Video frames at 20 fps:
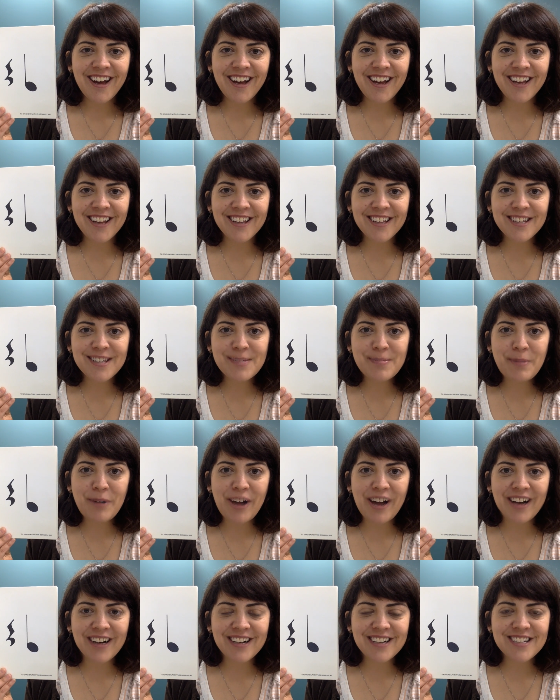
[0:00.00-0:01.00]
Hi, let's
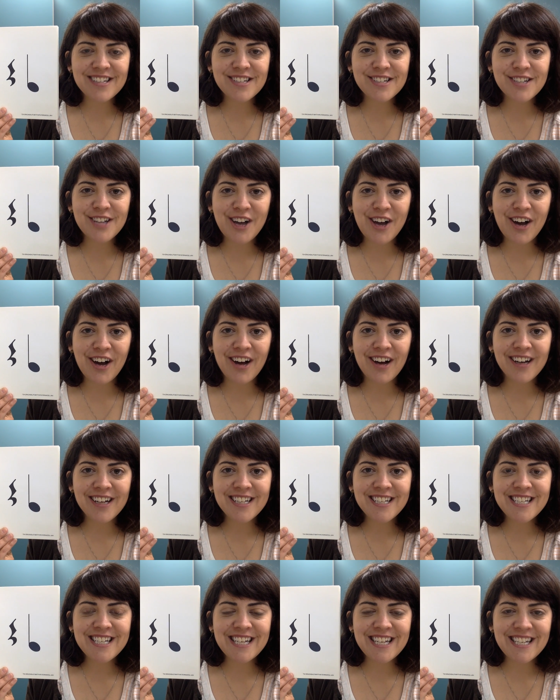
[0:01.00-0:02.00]
practice ta,
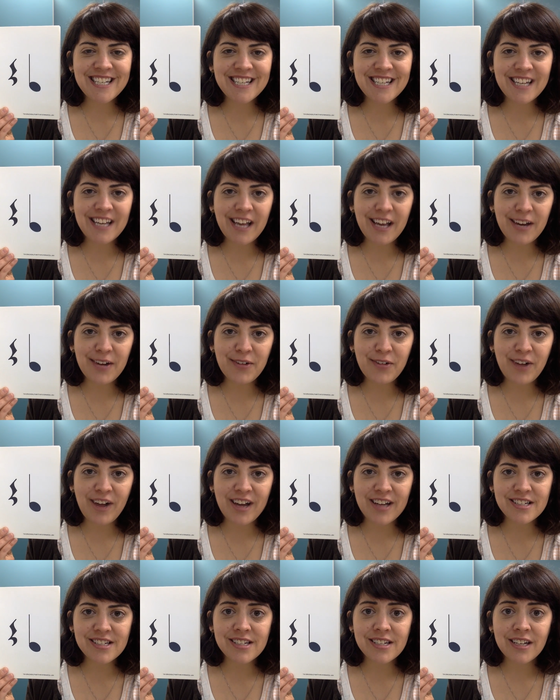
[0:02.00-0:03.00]
titi, and
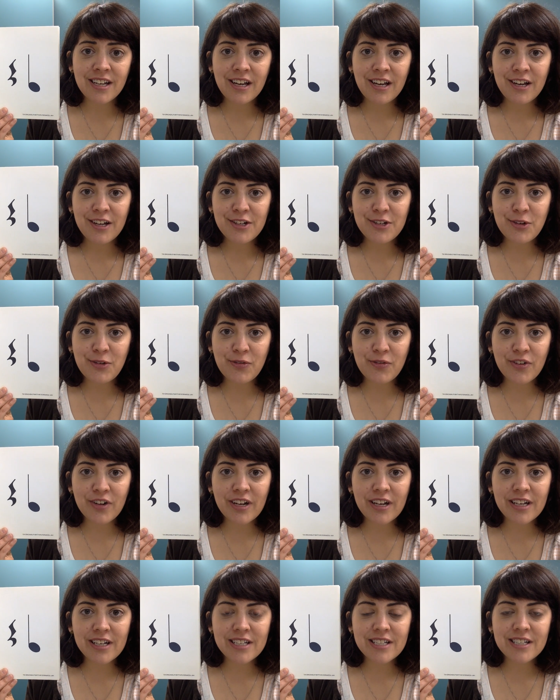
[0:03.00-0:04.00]
rest. Don't
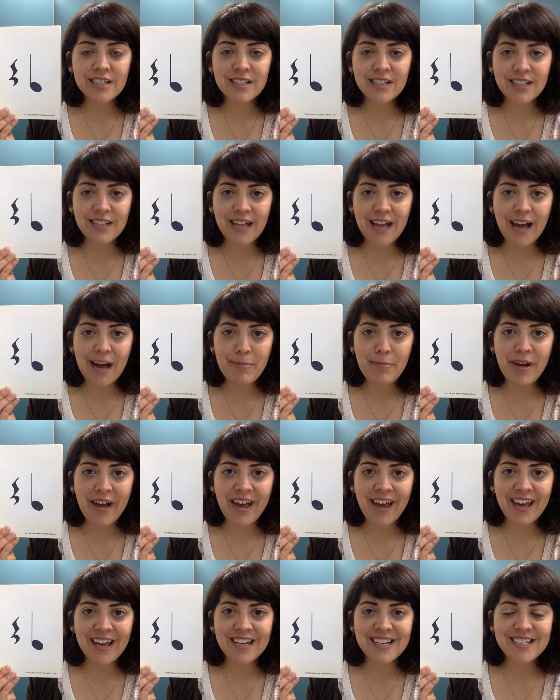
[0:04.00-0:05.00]
forget to clap
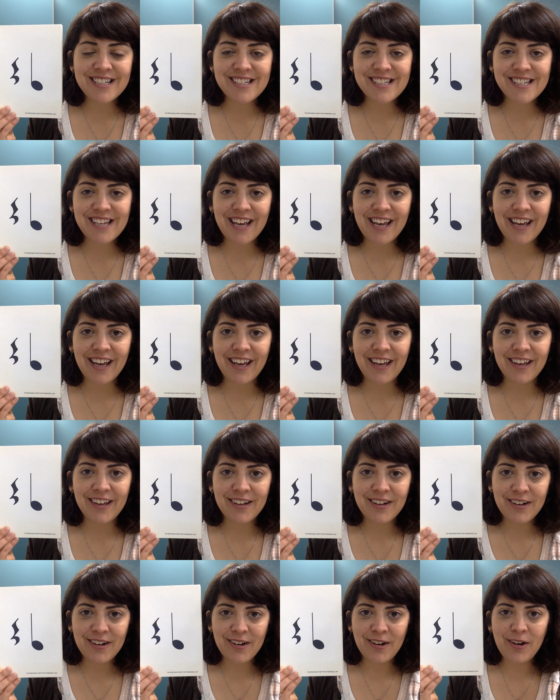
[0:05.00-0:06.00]
and say.
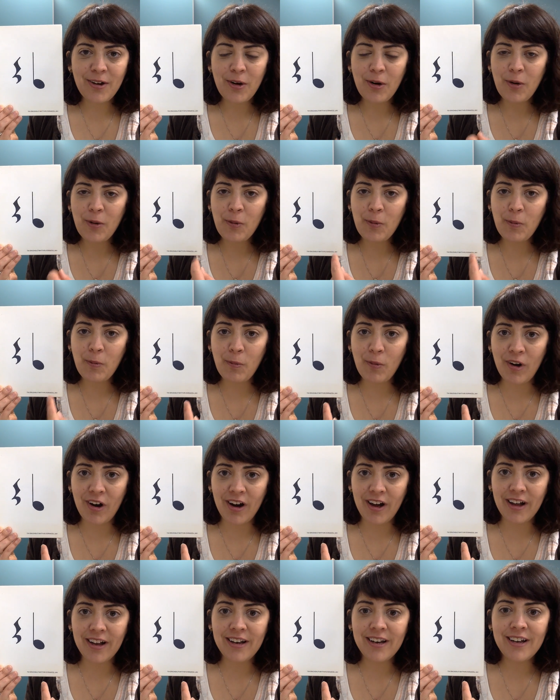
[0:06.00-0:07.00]

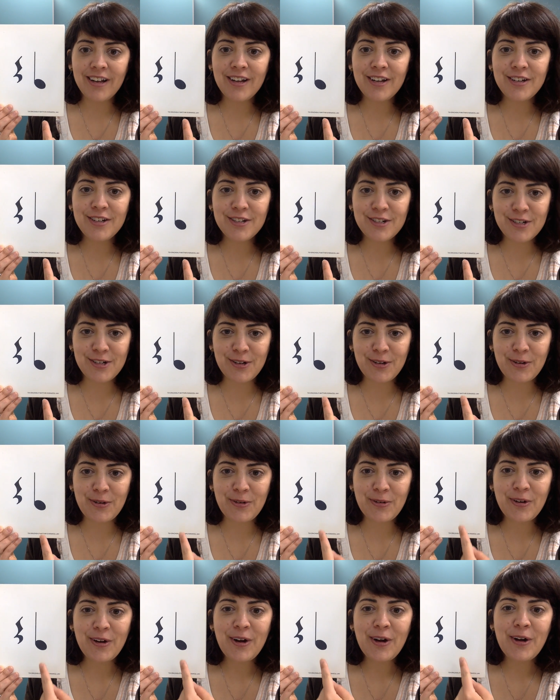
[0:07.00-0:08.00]
One,
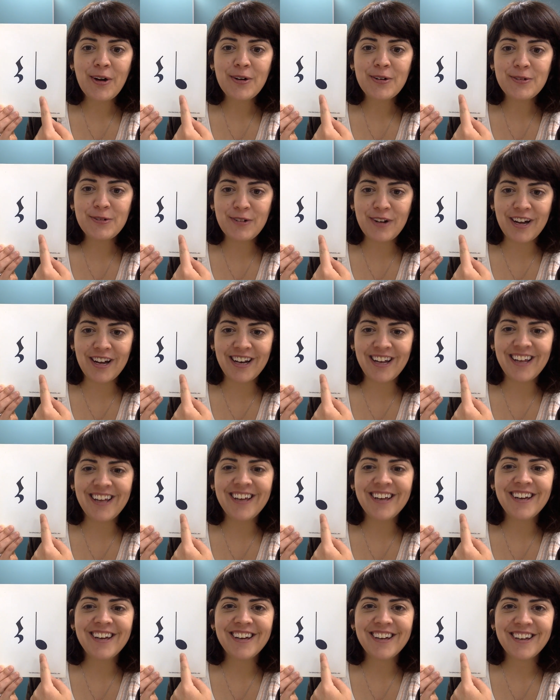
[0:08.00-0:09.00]
two,
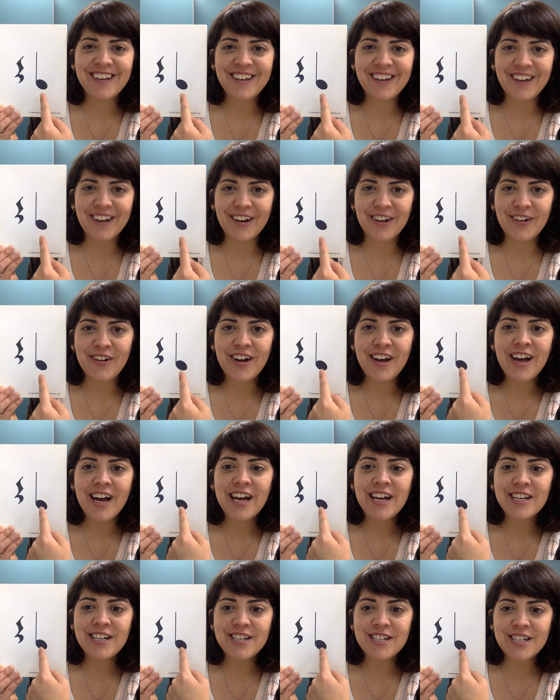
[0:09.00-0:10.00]
ready, go.
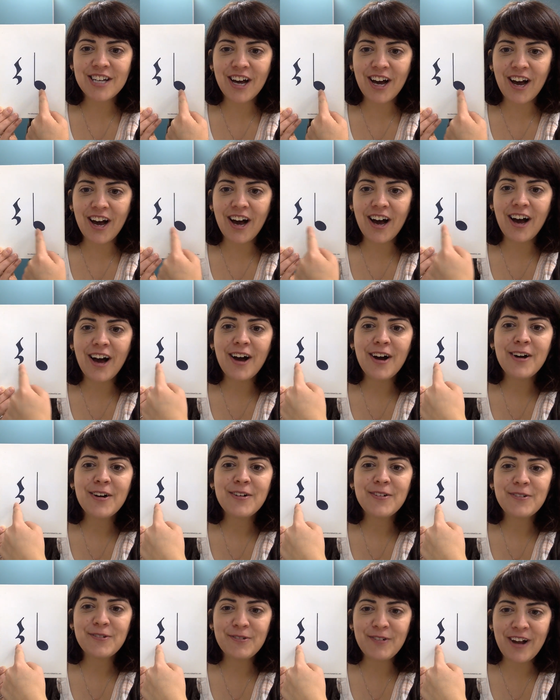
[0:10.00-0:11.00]
Ta,
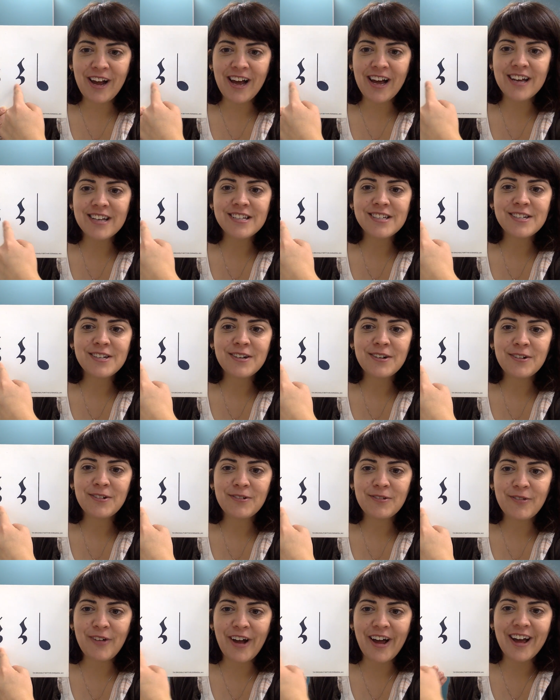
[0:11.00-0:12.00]
rest,
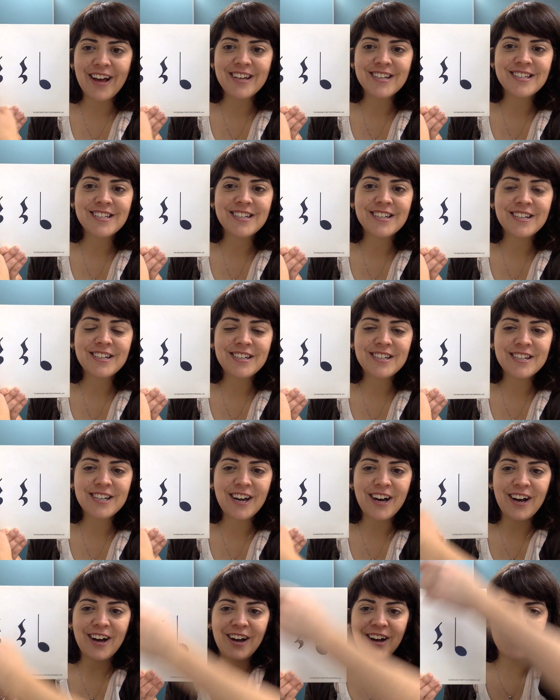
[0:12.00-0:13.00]
rest,
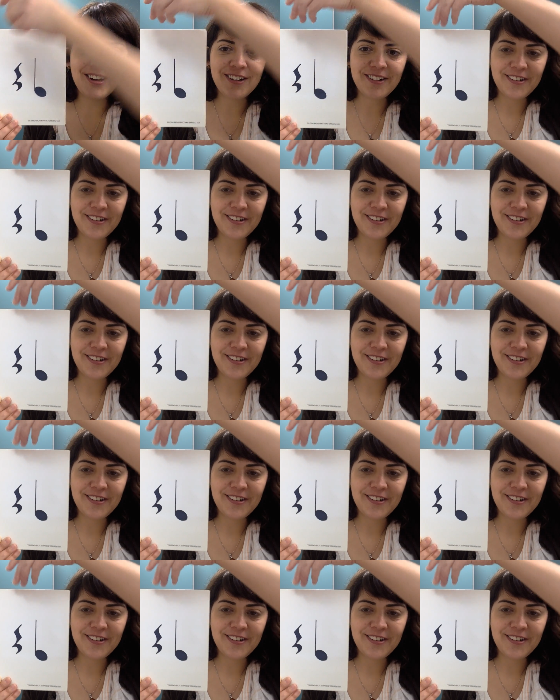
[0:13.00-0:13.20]
ta.